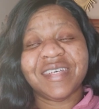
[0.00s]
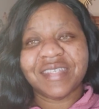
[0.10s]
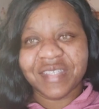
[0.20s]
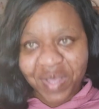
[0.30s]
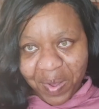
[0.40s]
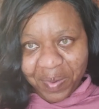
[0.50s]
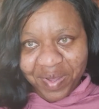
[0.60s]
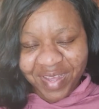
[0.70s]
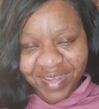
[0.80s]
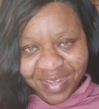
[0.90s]
So,
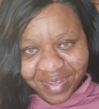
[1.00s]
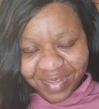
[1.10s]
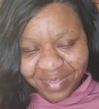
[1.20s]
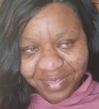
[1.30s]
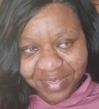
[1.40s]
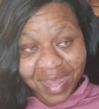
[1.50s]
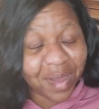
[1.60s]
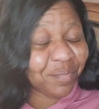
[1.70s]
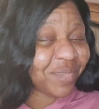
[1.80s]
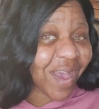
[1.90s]

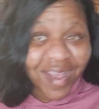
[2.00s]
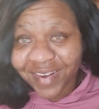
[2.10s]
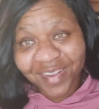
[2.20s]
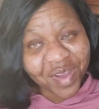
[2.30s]
I'm not gonna